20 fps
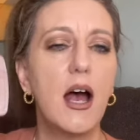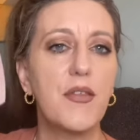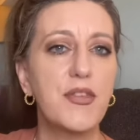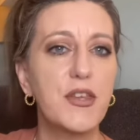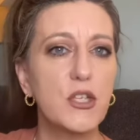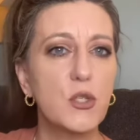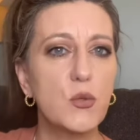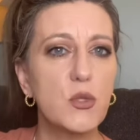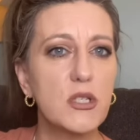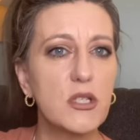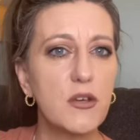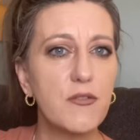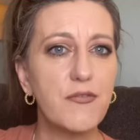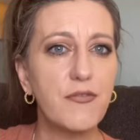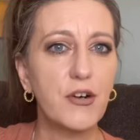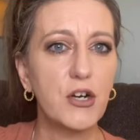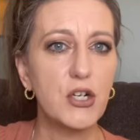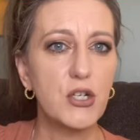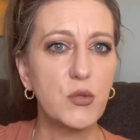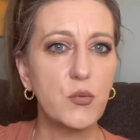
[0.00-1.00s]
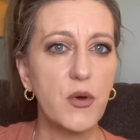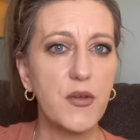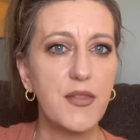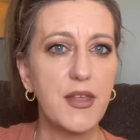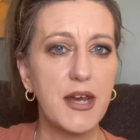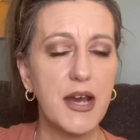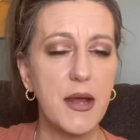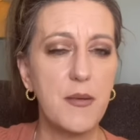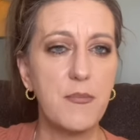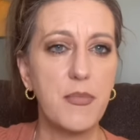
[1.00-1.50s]
This was the first one
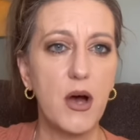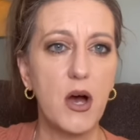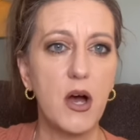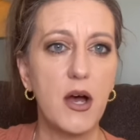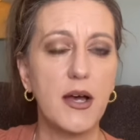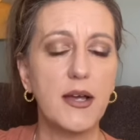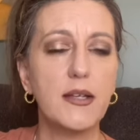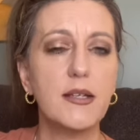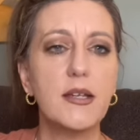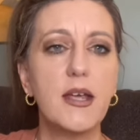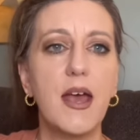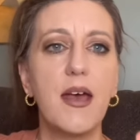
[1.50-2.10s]
that I bought,